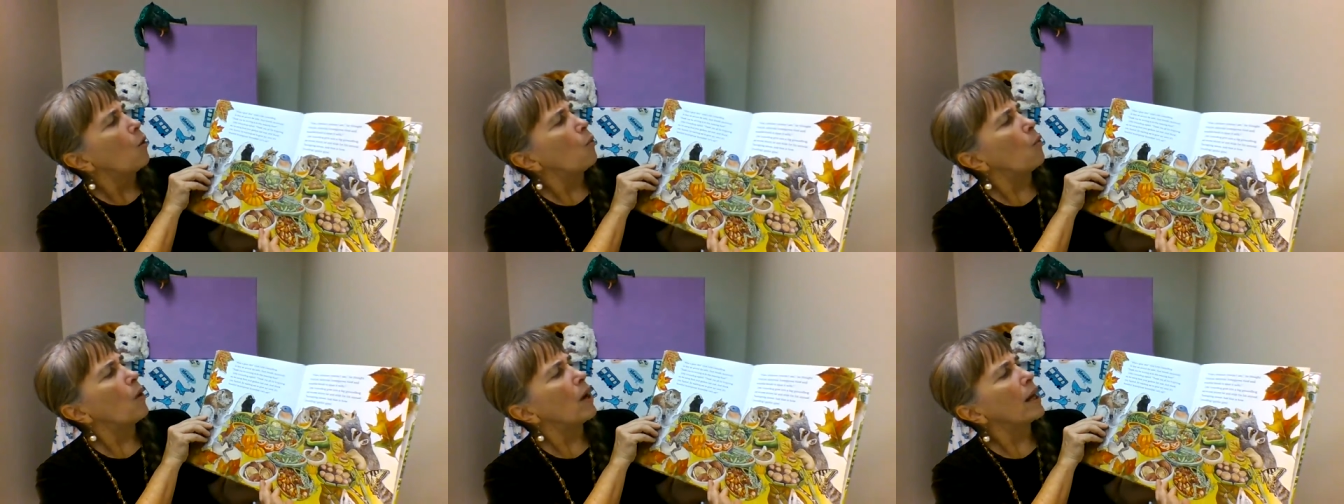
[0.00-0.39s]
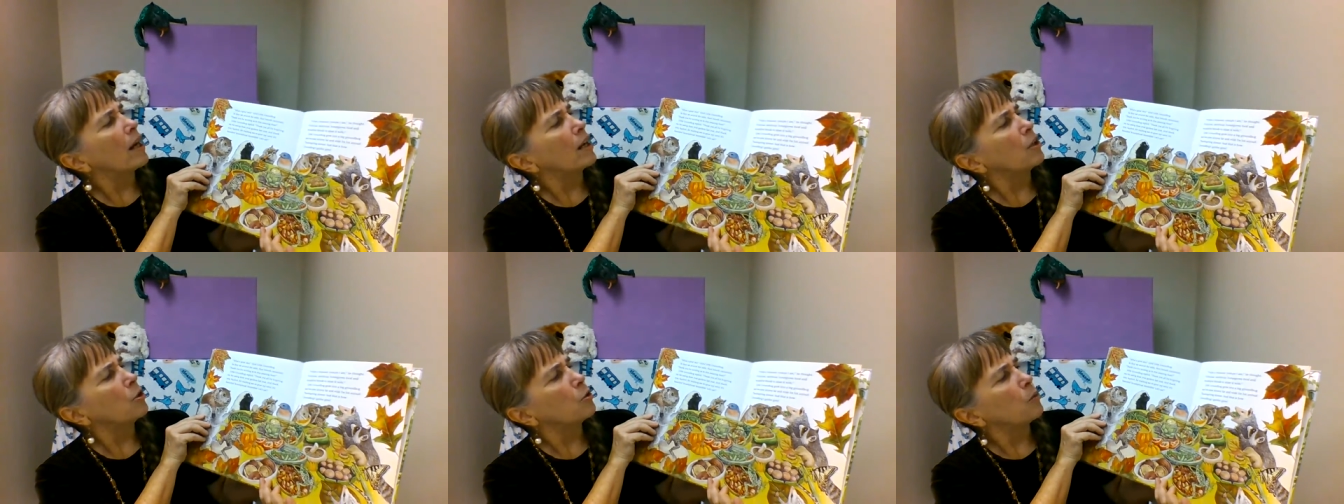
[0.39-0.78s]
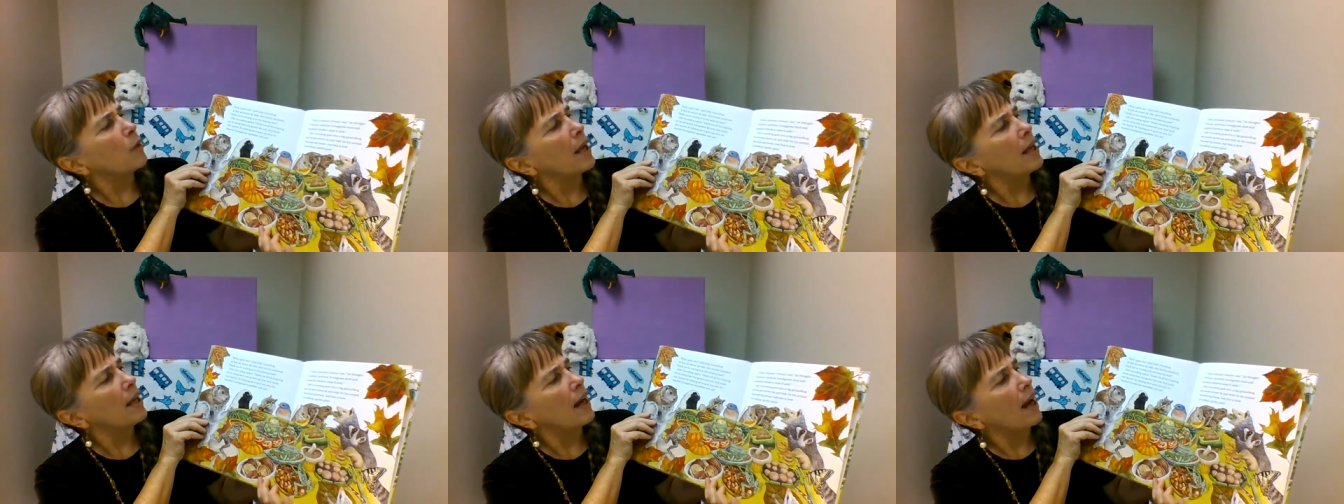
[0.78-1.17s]
What a
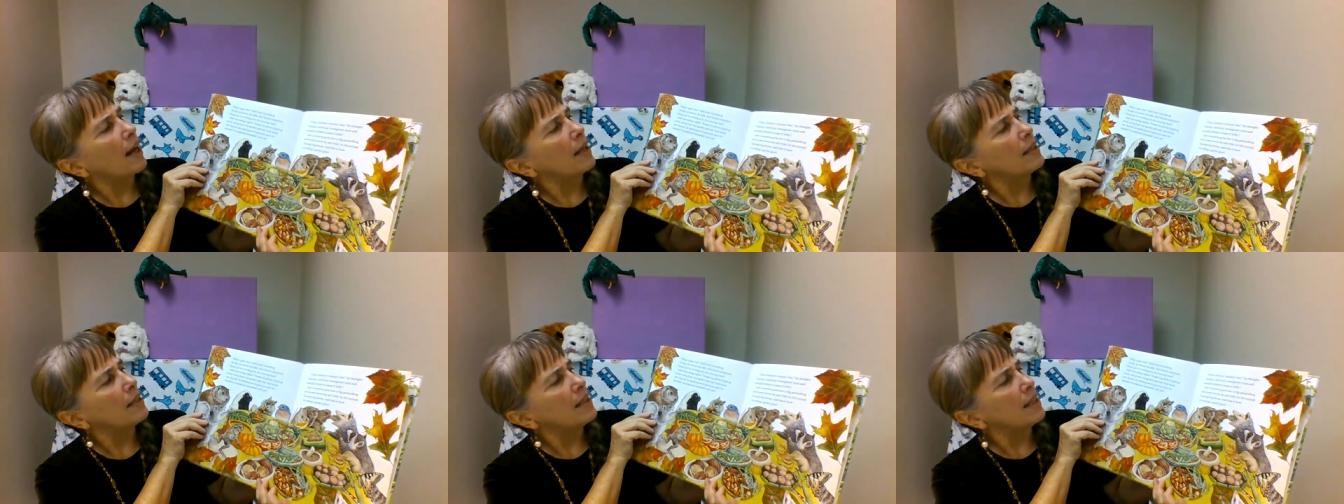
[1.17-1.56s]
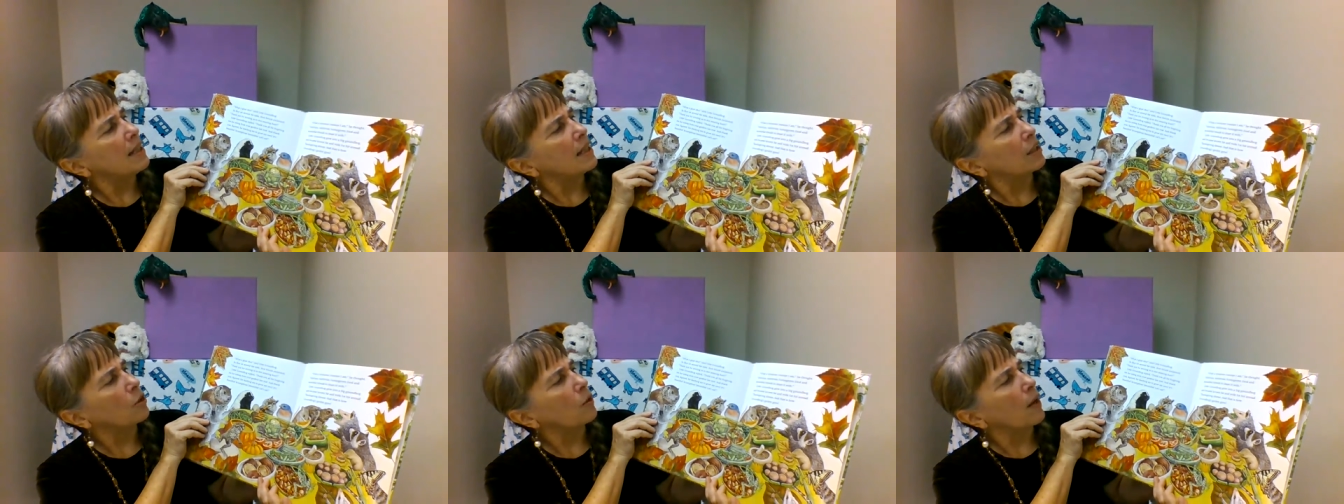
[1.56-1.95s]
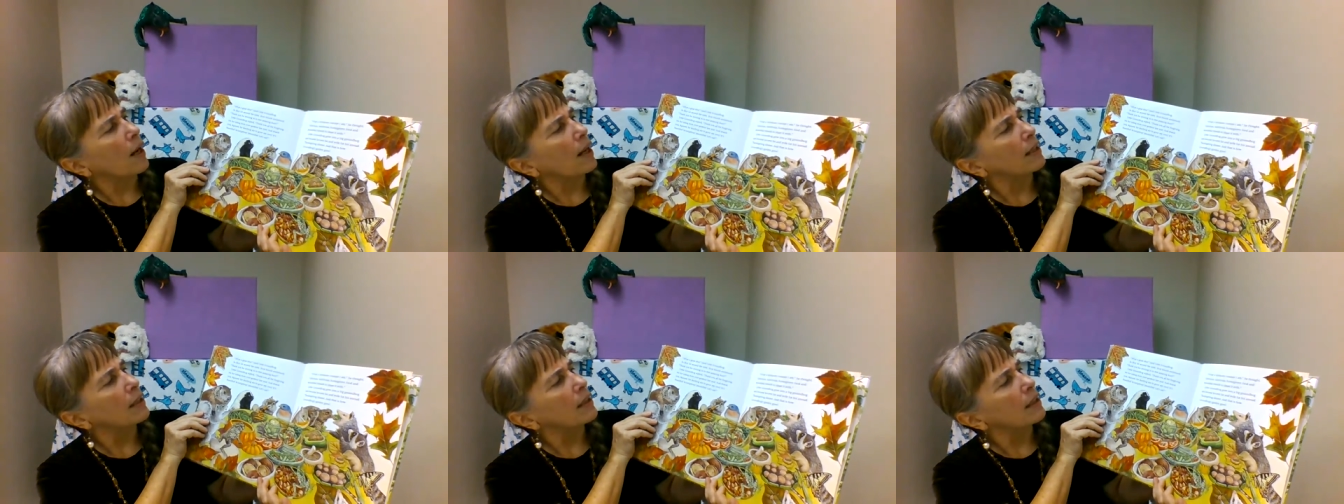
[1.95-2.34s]
great idea,
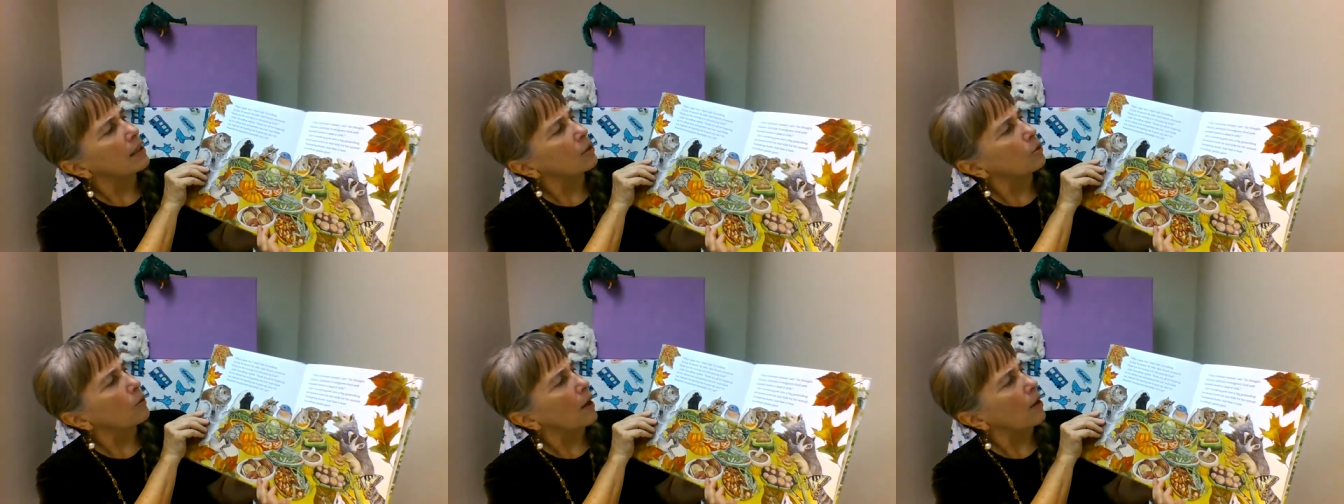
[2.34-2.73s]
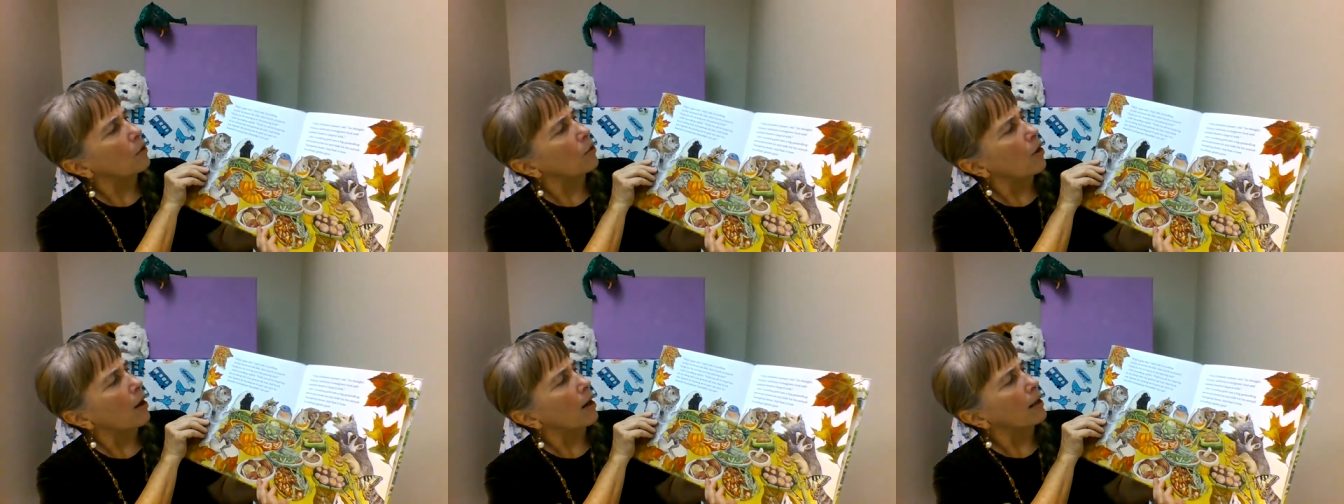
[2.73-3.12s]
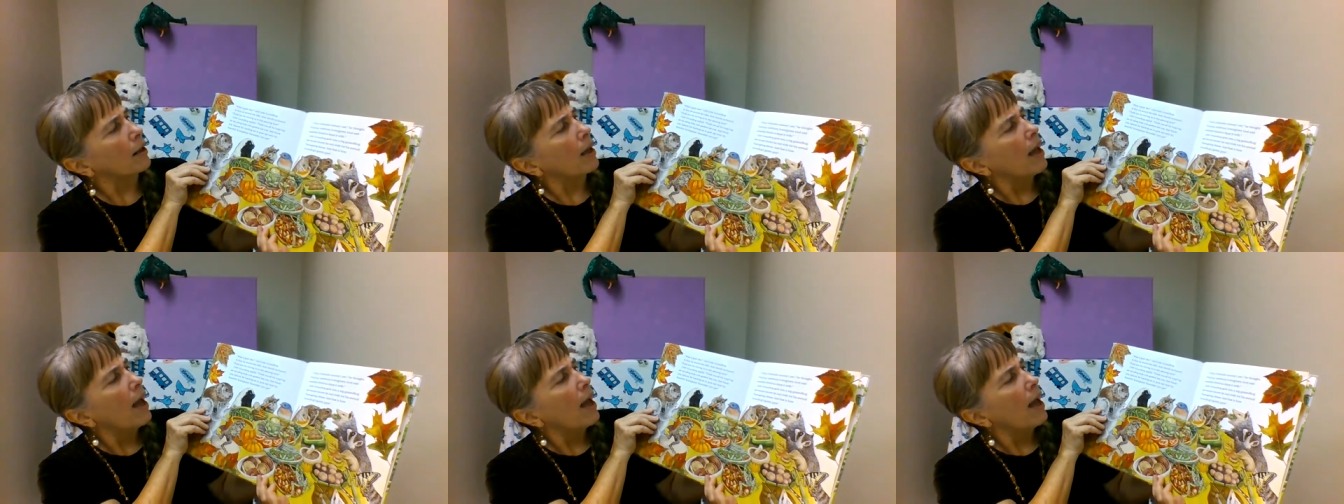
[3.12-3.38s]
cried Little Groundhog.